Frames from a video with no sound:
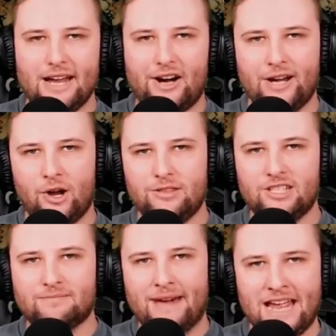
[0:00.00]
Now, I know
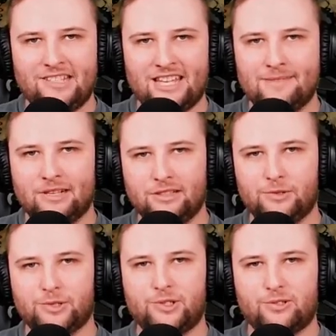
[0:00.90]
this may seem a
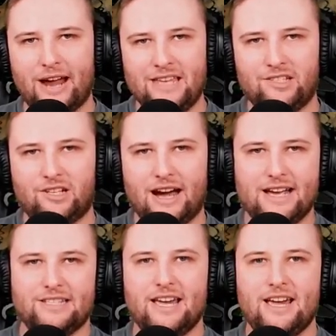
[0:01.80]
little strange,
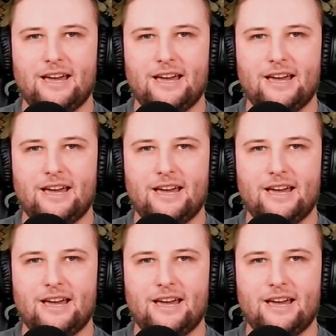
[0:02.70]
guys,